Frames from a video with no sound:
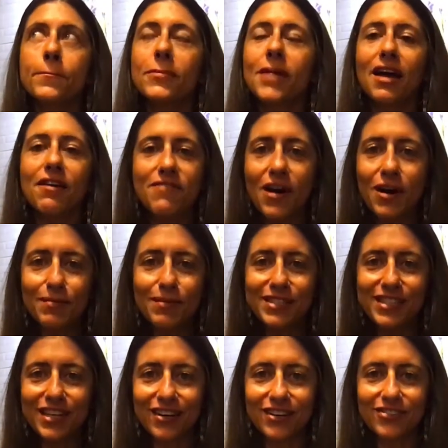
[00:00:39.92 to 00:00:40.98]
I found
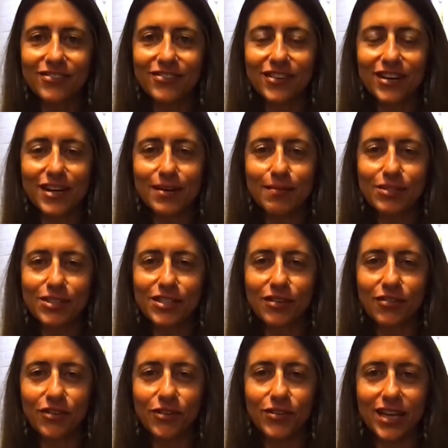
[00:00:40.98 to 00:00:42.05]
myself just a
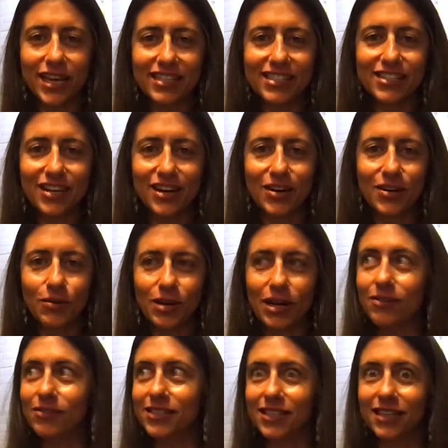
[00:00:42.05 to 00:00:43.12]
few days ago where
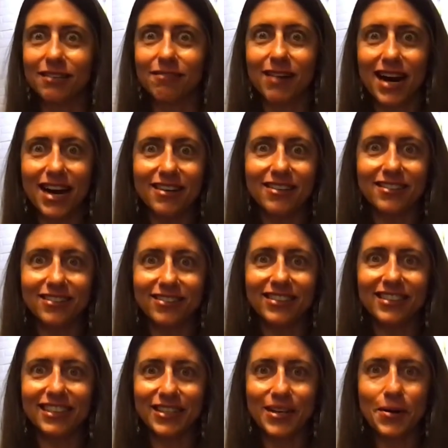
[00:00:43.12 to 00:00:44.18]
I was like, wow,
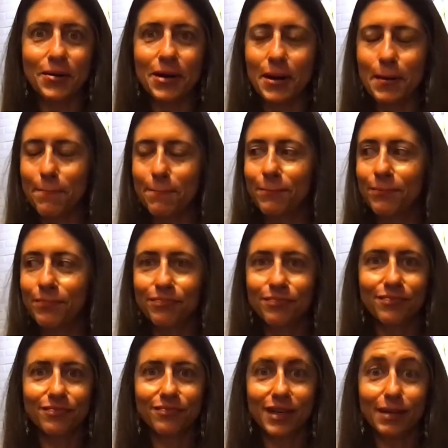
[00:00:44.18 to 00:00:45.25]
you know, I'm
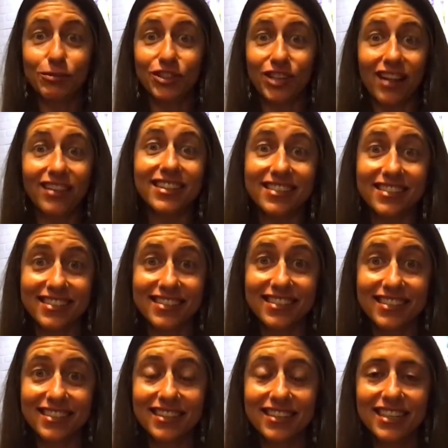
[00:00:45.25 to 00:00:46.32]
jealous.
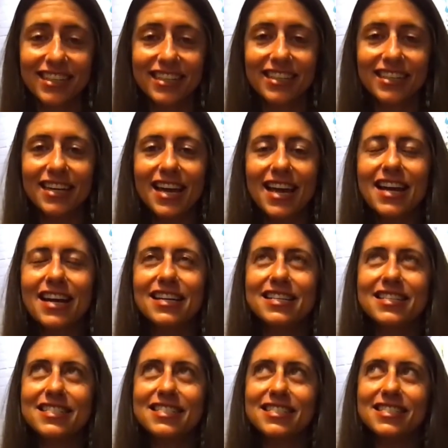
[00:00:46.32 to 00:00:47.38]

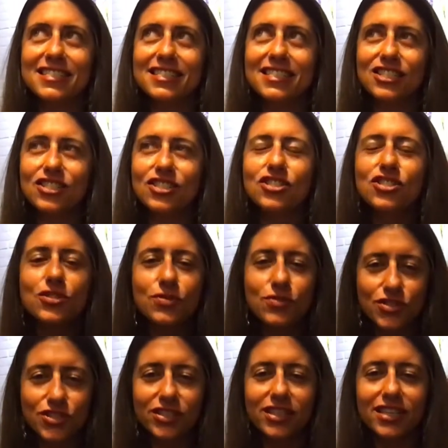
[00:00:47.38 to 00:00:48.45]
And
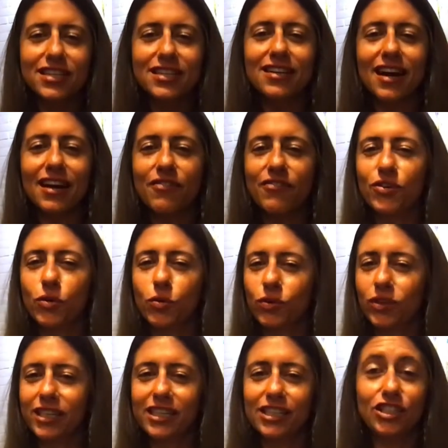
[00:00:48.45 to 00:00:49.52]
usually I feel
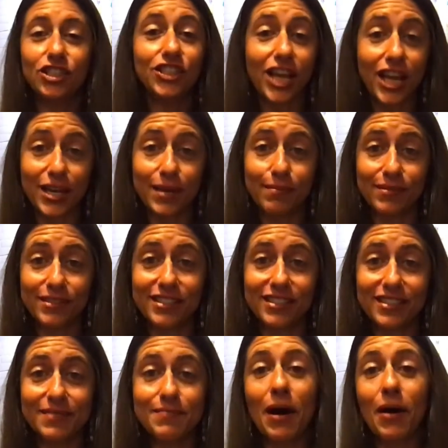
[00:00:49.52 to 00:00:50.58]
really ashamed
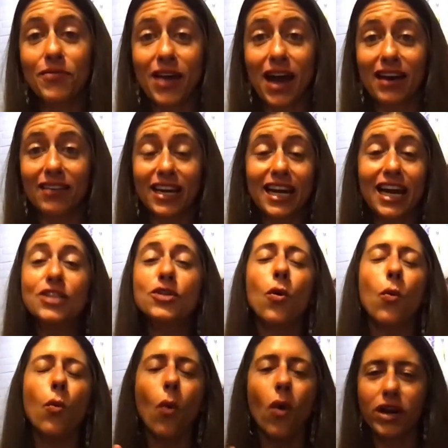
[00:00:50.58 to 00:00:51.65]
about that. Like, I
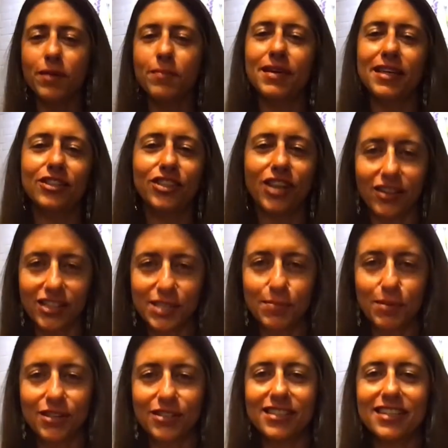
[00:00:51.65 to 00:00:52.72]
don't want to be a jealous
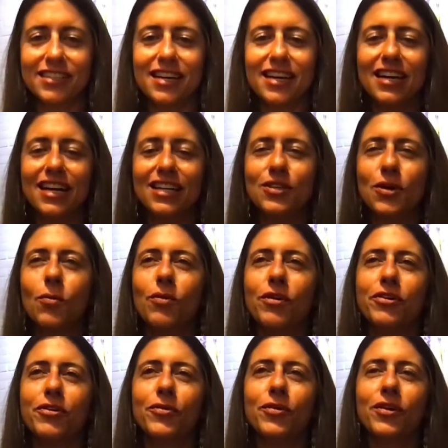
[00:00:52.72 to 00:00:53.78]
person. I don't want
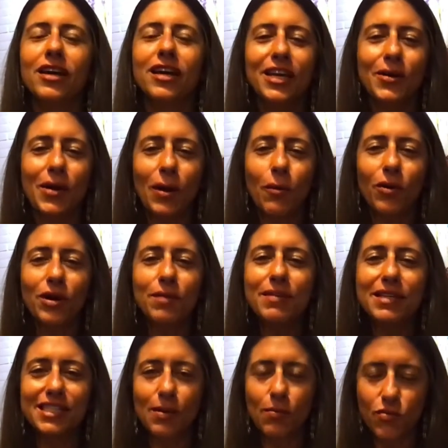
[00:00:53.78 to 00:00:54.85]
to, you know, I want to be
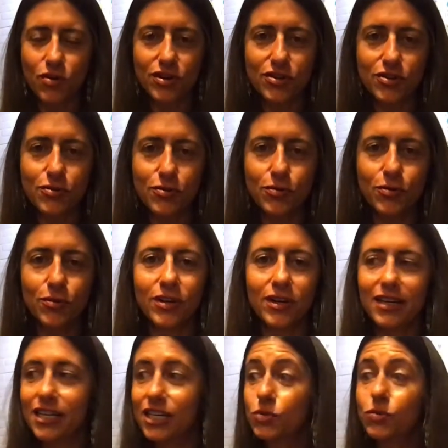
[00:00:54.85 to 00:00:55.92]
someone who
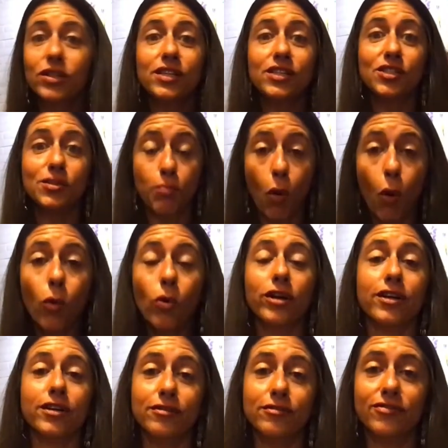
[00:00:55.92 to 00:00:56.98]
is really
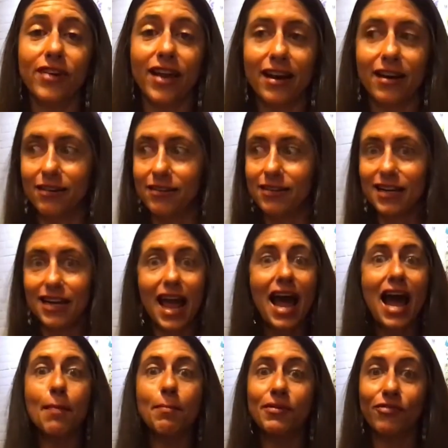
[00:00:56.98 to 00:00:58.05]
supportive and
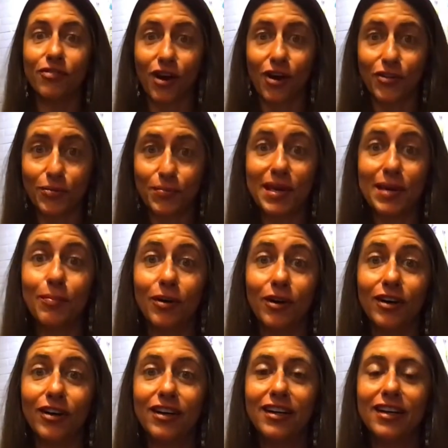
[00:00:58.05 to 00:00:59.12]
happy for other
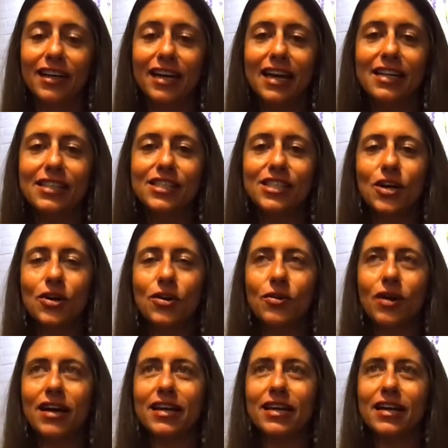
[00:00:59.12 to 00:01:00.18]
people. And so
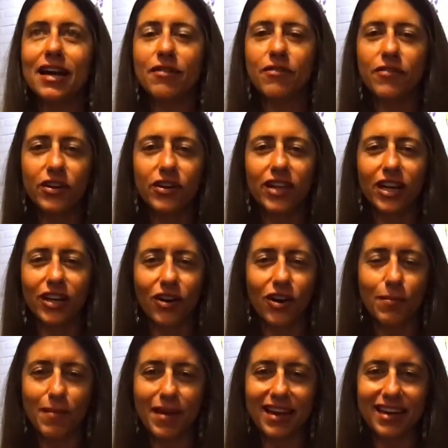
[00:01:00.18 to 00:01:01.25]
I feel like, oh
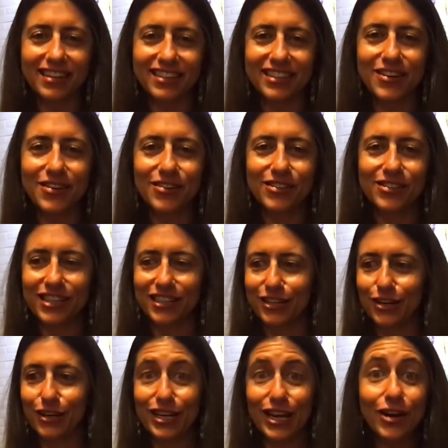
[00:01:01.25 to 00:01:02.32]
man, you know, there's like
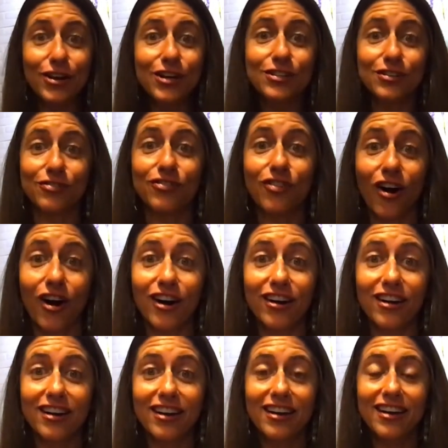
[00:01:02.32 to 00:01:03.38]
a character
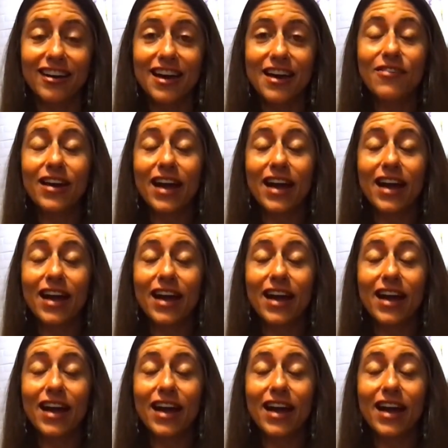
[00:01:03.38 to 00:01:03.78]
flaw if I